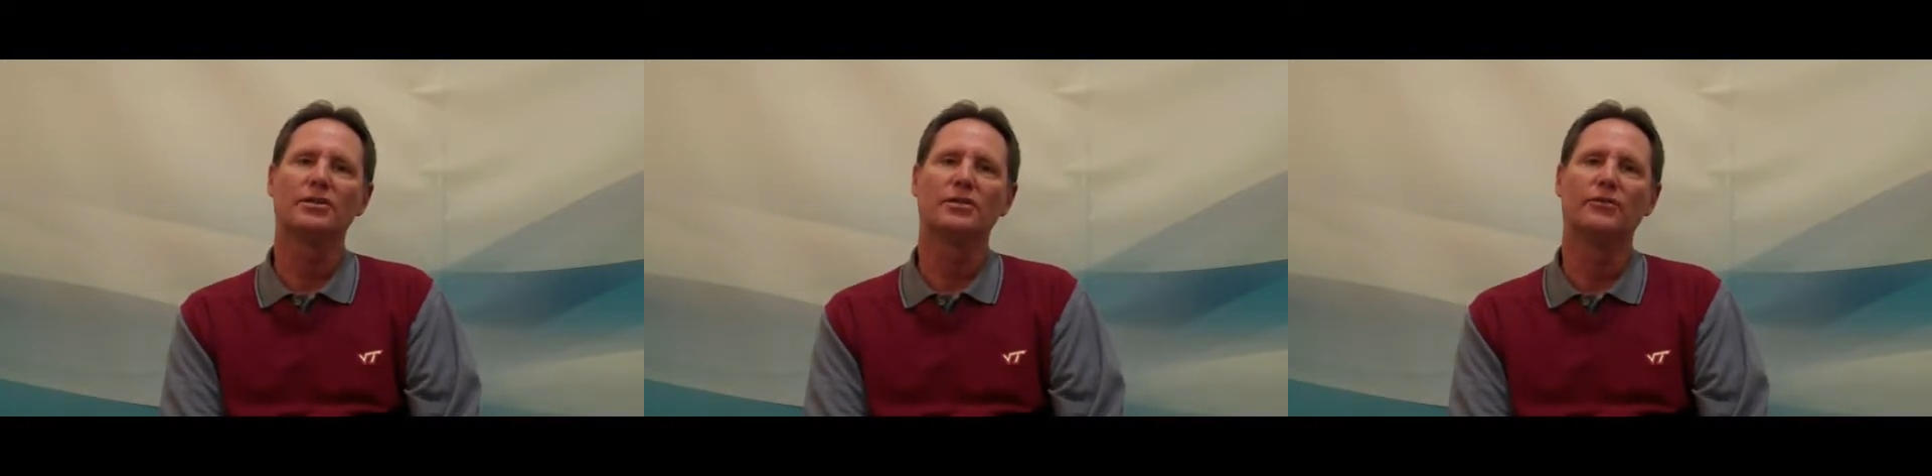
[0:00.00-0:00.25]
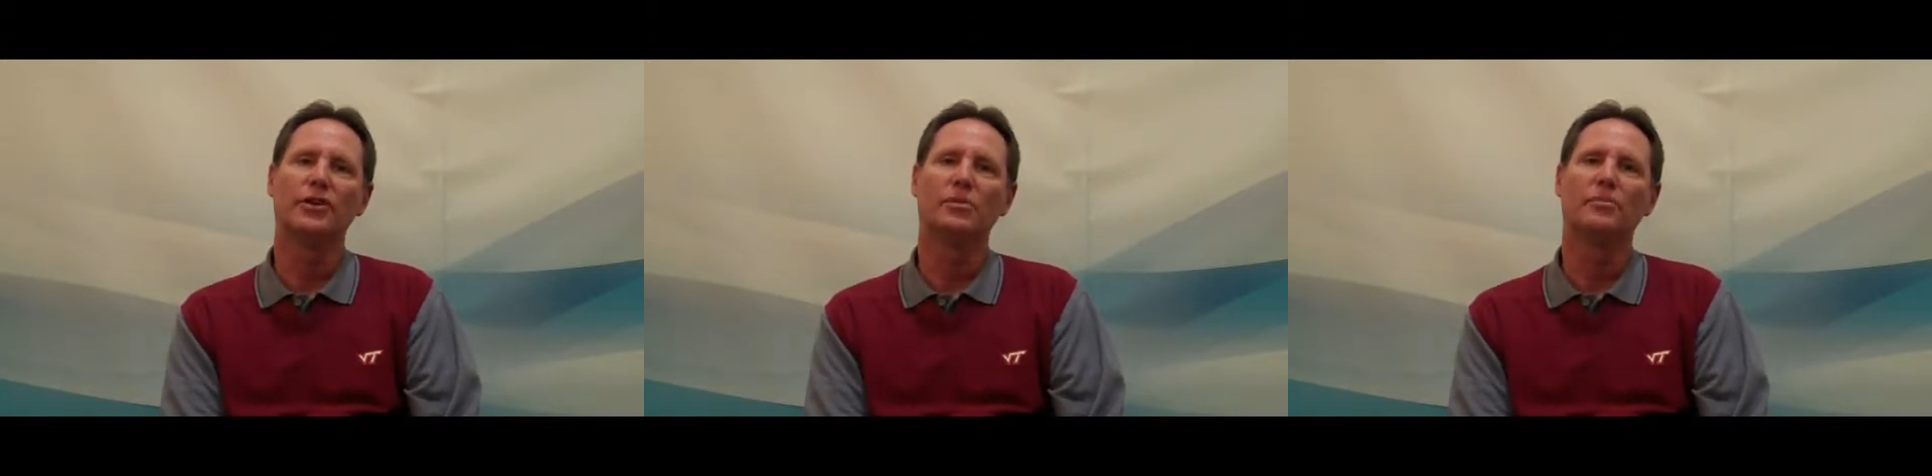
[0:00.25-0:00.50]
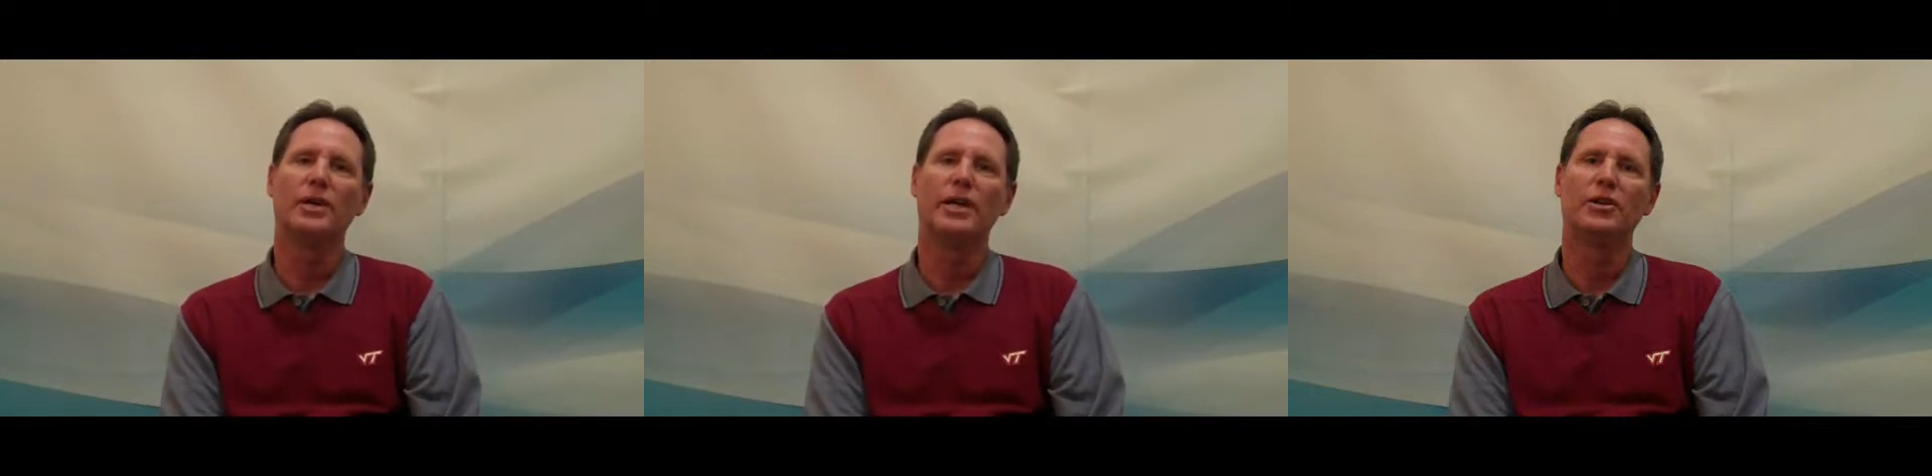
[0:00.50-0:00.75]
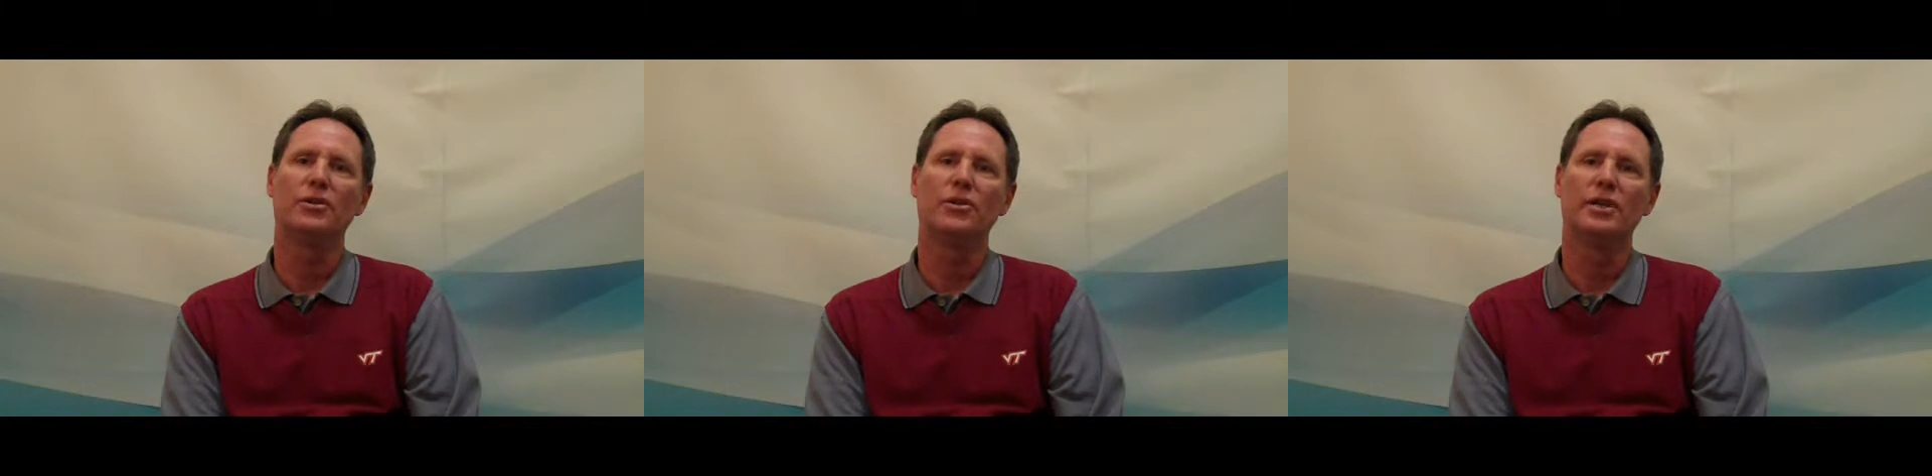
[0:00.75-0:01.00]
severe
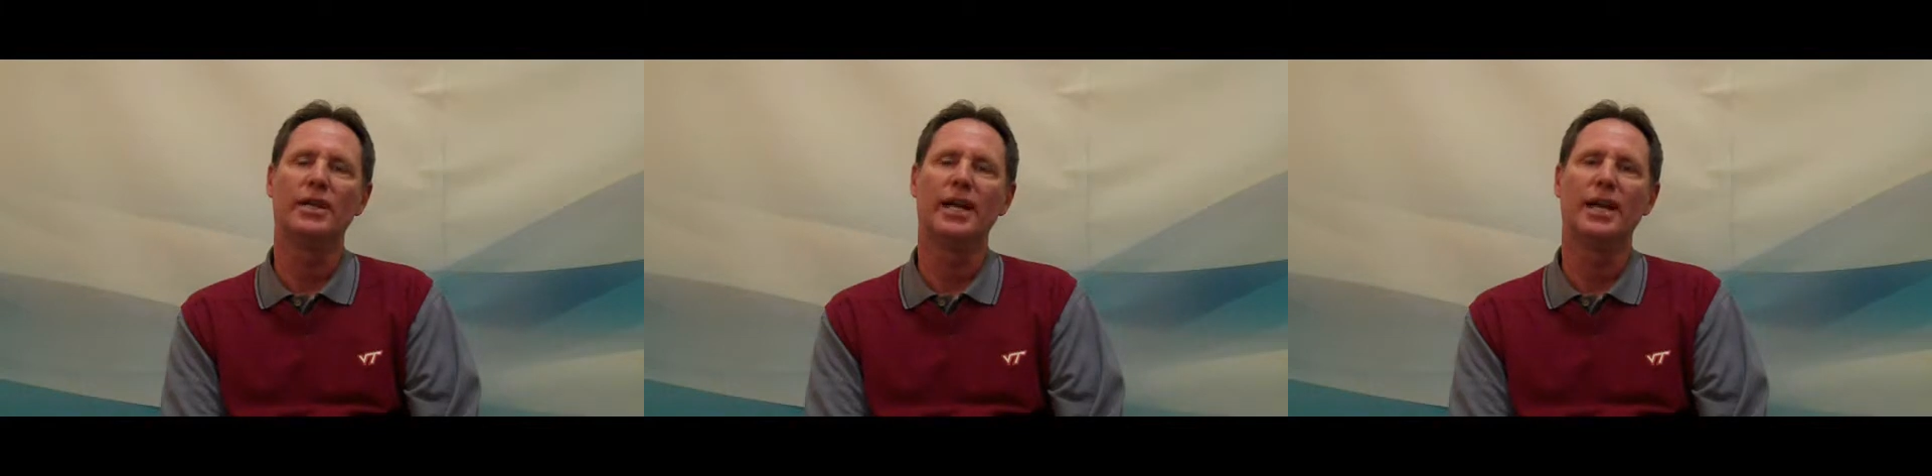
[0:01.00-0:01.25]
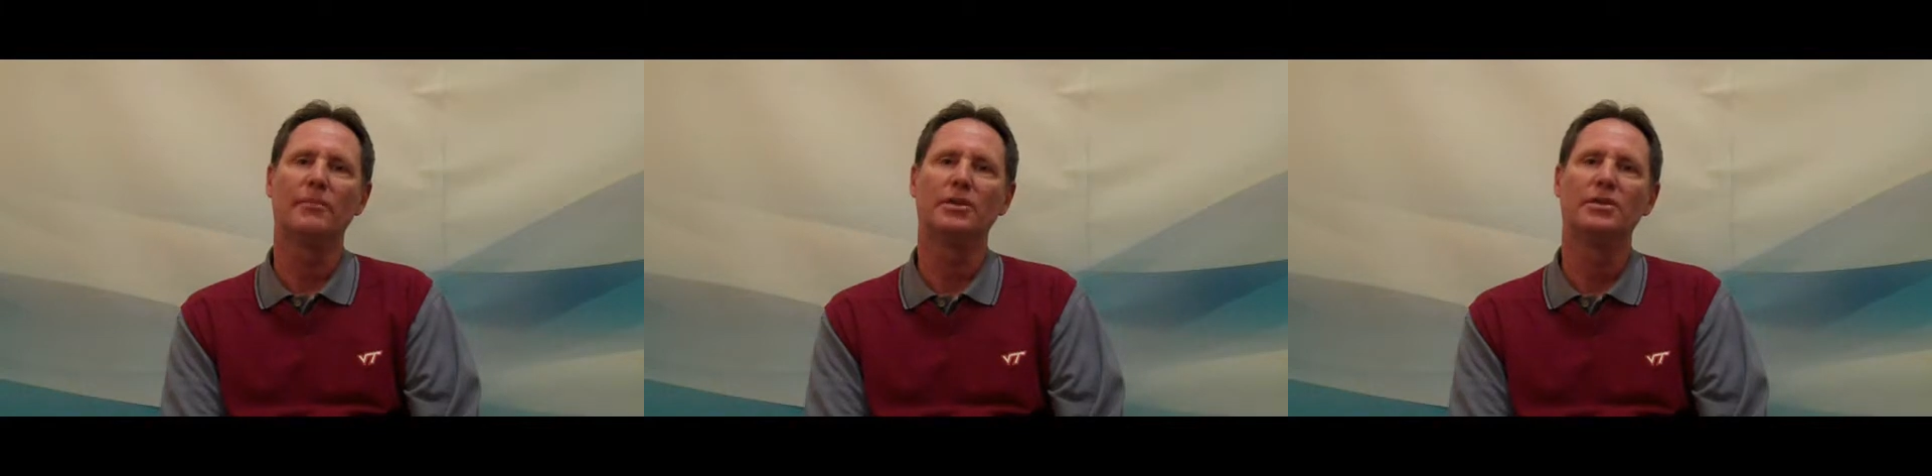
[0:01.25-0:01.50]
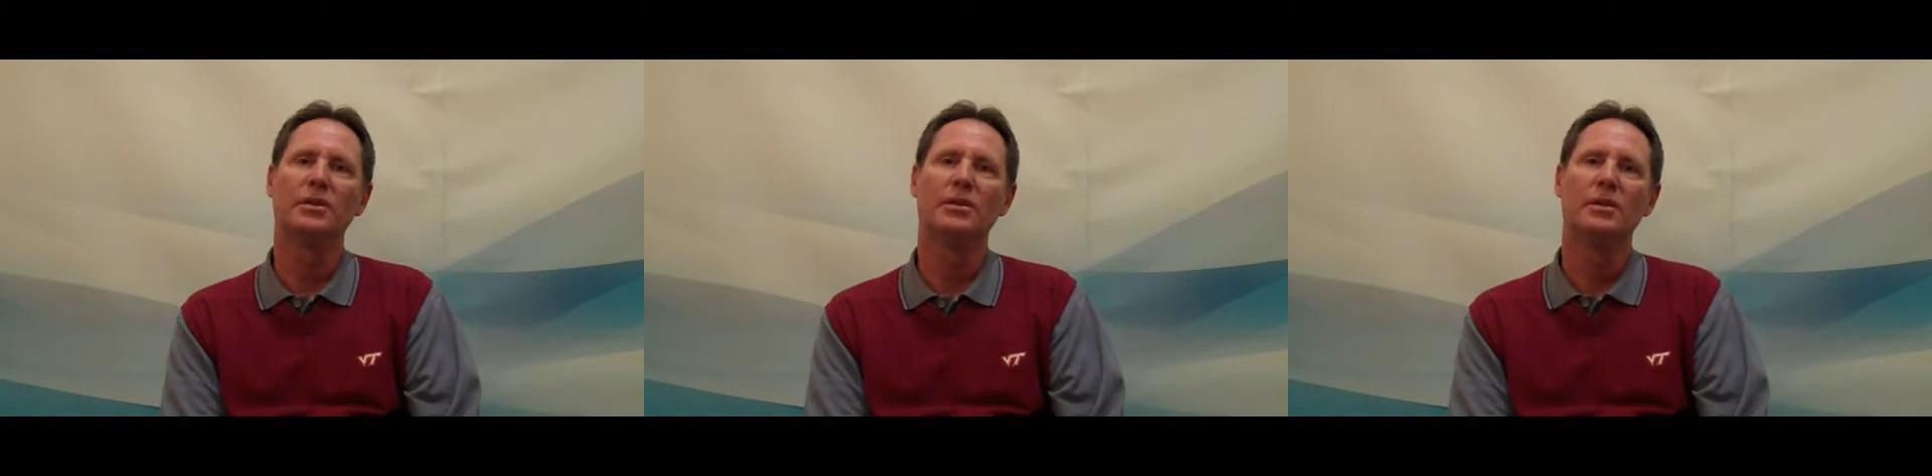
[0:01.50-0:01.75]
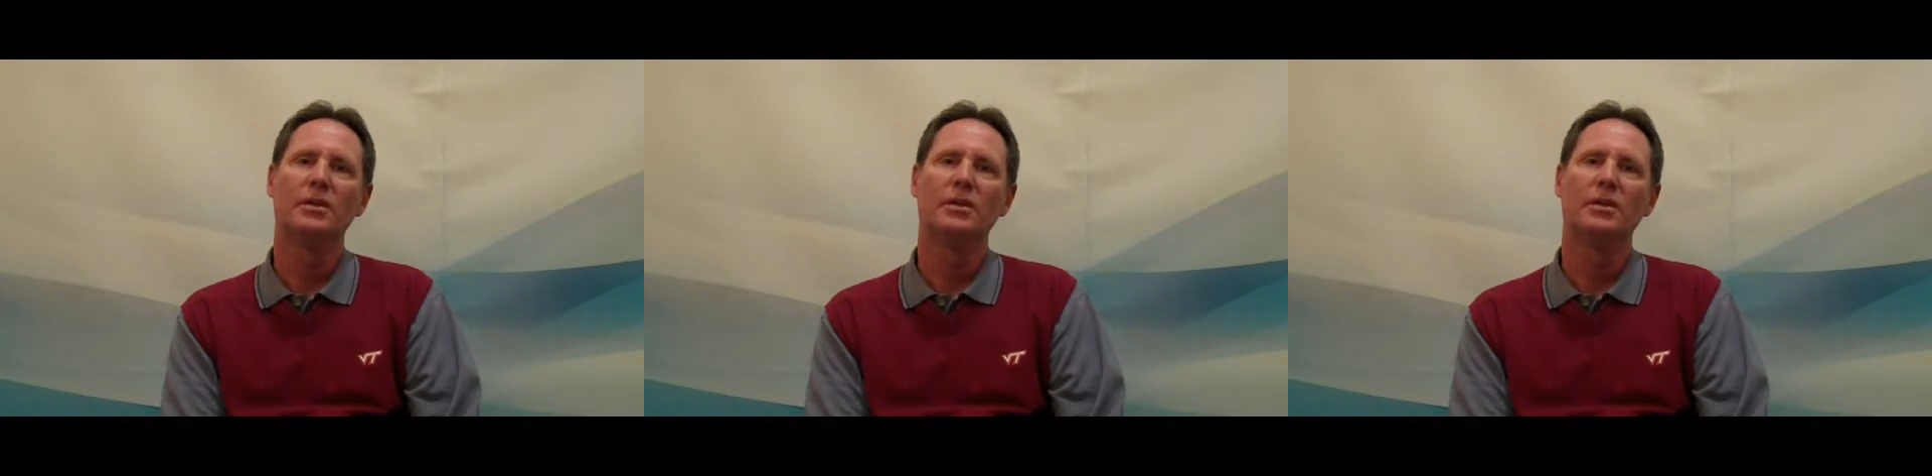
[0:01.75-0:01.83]
pet urine damage.